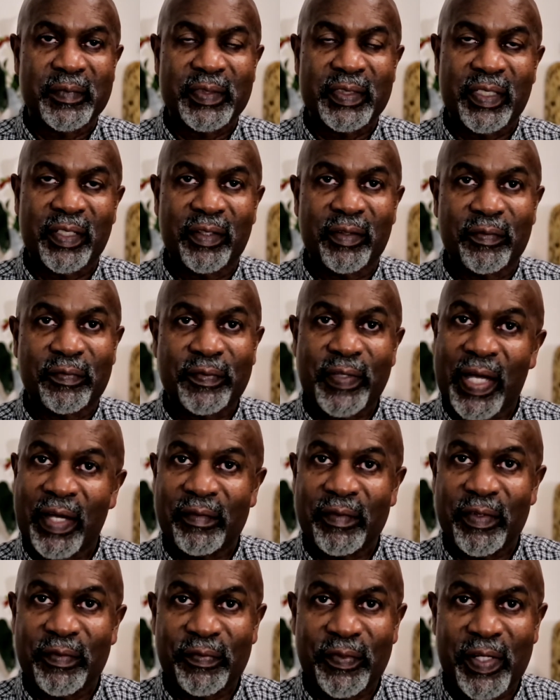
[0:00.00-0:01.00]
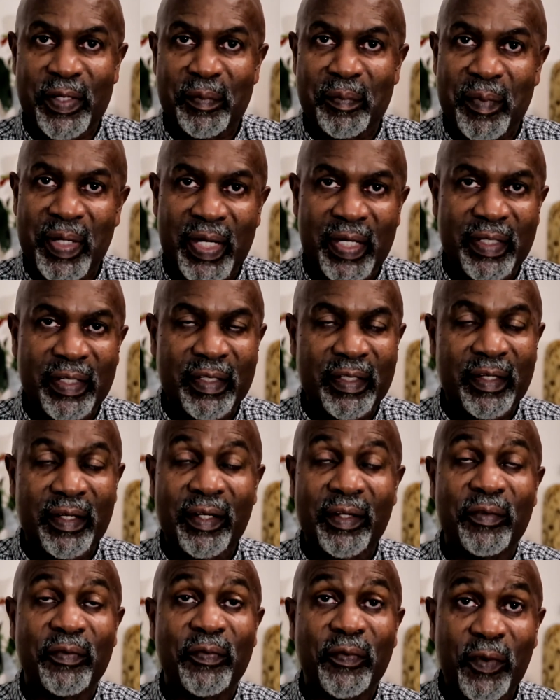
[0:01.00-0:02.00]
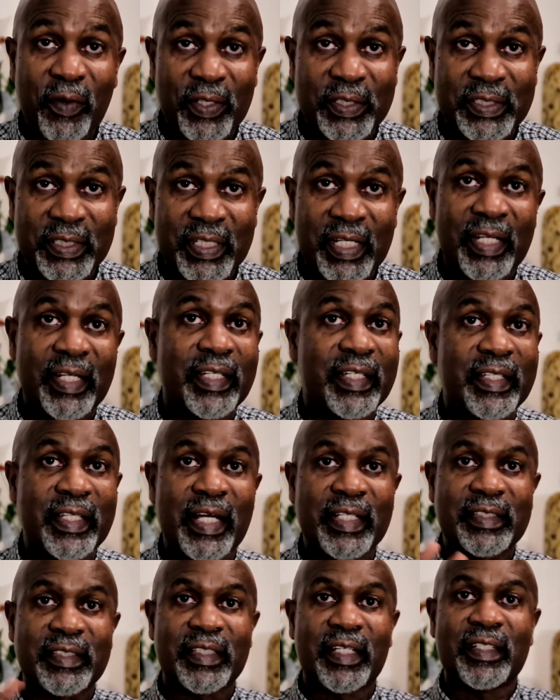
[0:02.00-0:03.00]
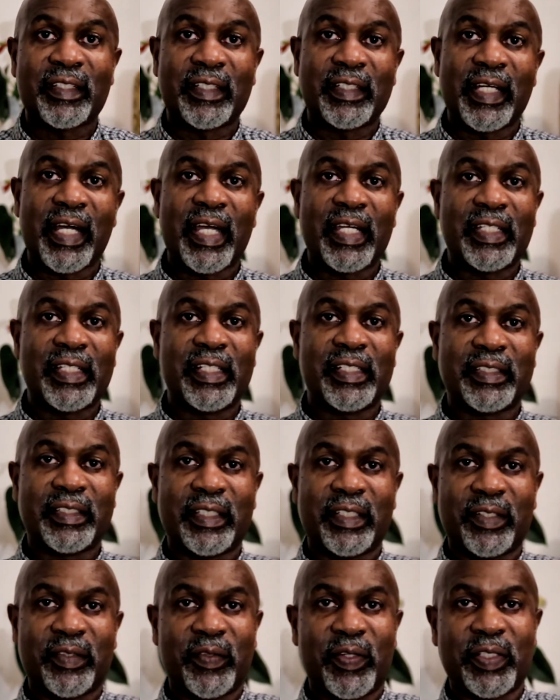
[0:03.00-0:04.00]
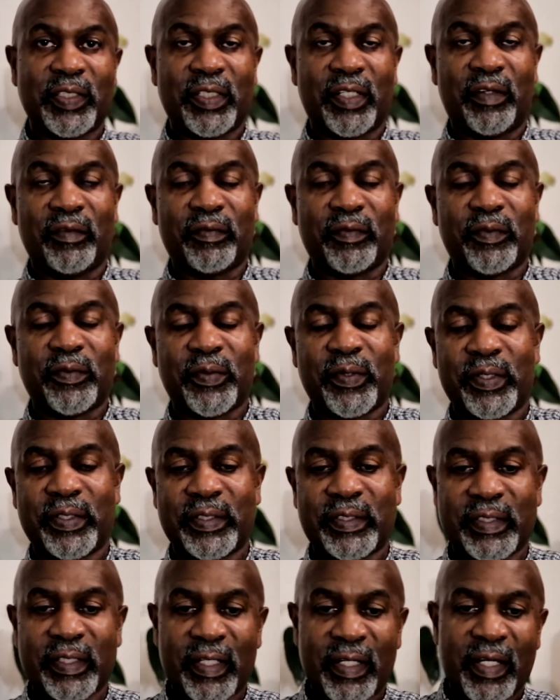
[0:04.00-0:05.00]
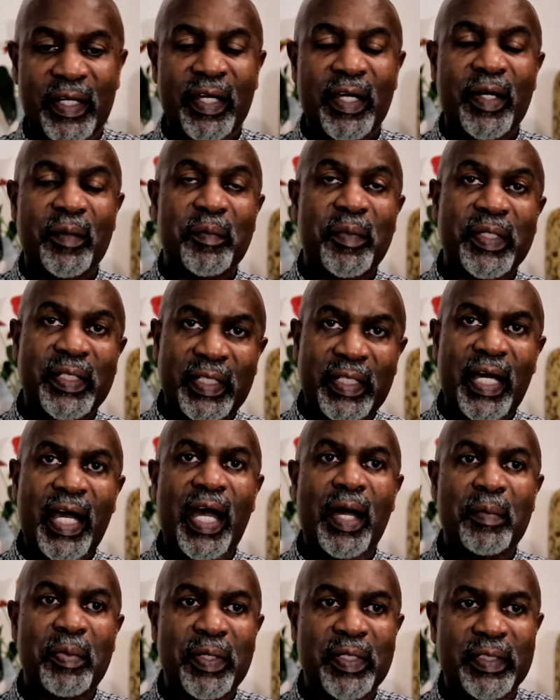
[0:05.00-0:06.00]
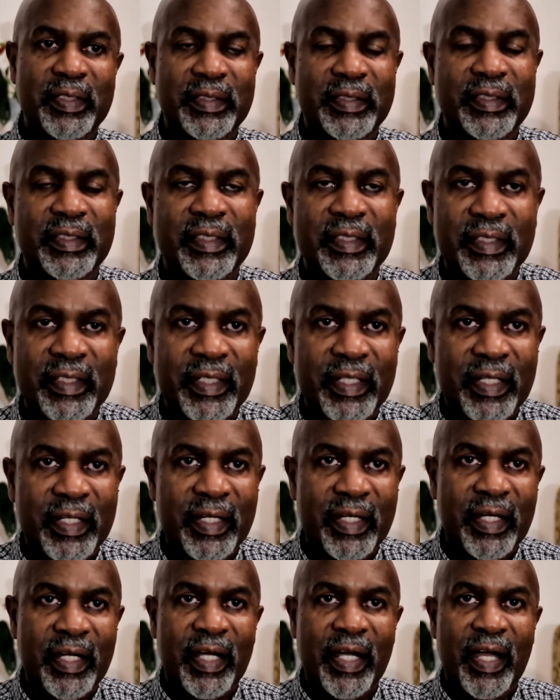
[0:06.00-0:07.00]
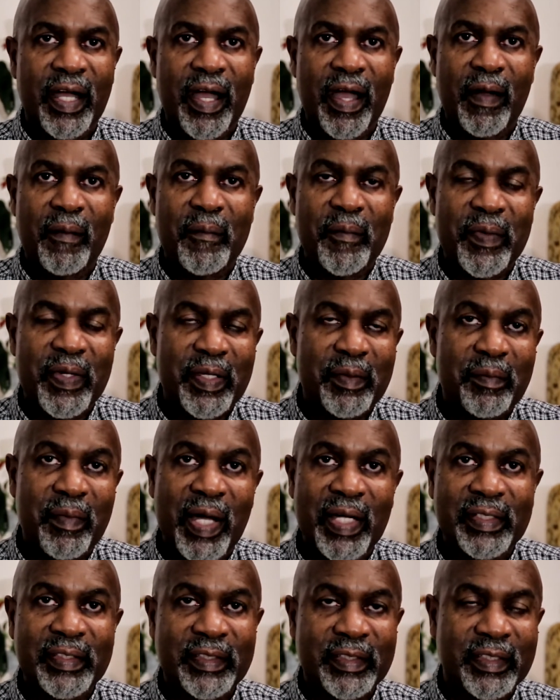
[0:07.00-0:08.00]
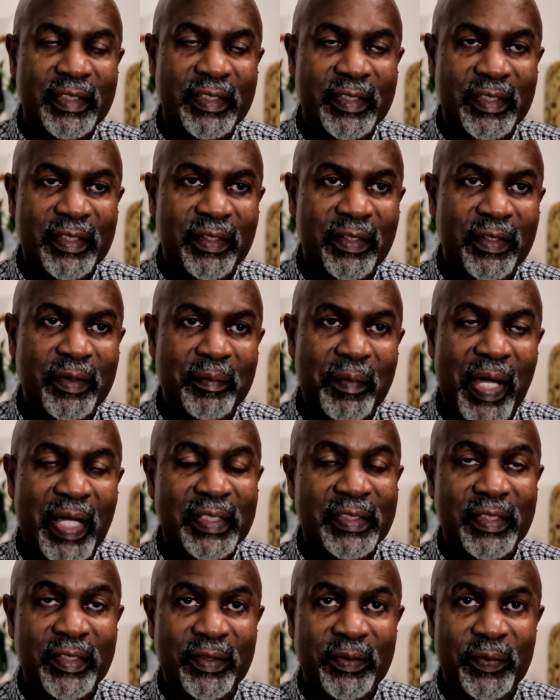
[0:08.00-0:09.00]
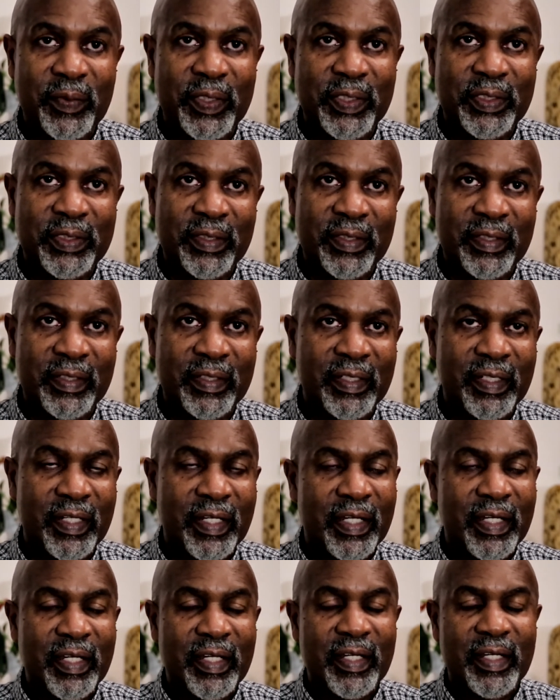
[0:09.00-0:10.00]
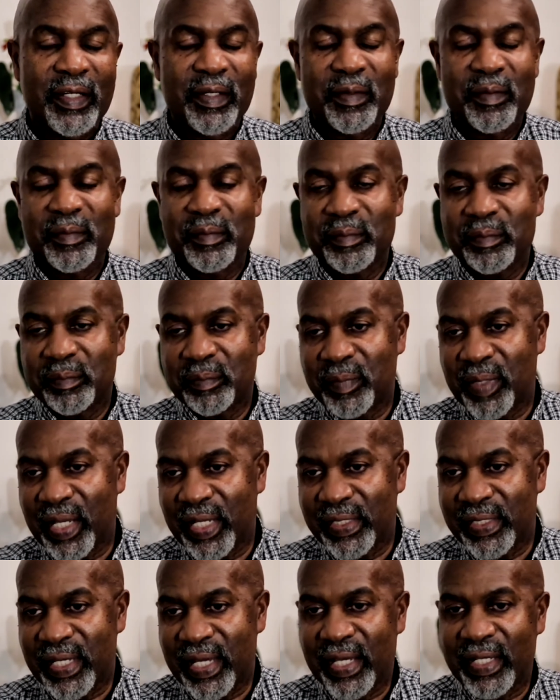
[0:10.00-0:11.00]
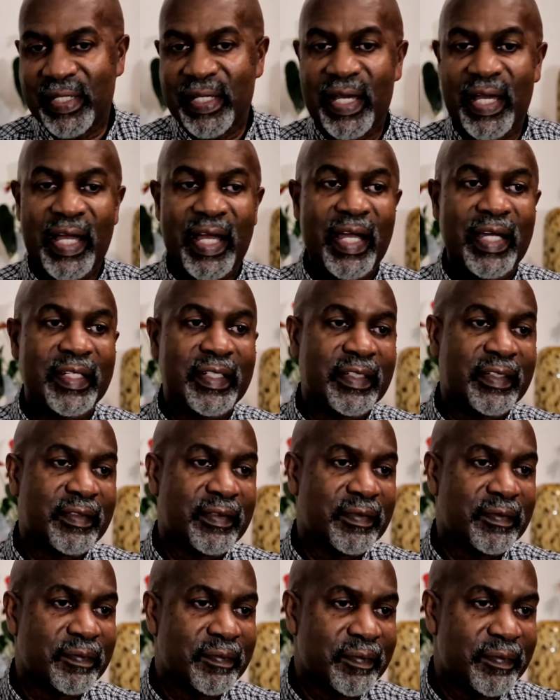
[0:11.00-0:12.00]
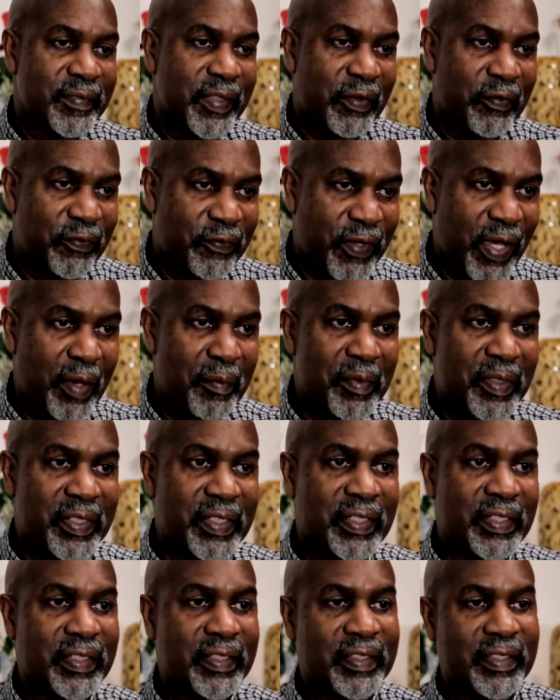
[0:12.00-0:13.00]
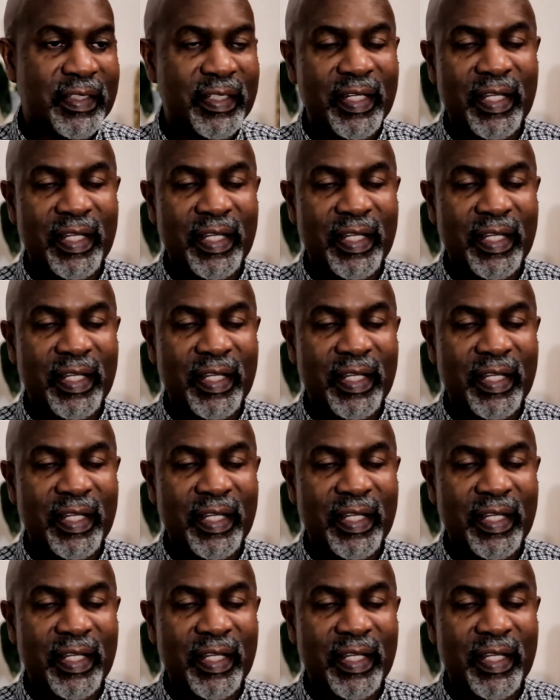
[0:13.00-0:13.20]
you know, 5 different men. Unfortunately, that's not an ideal situation, of course, but it happens. In my situation, my dad had a family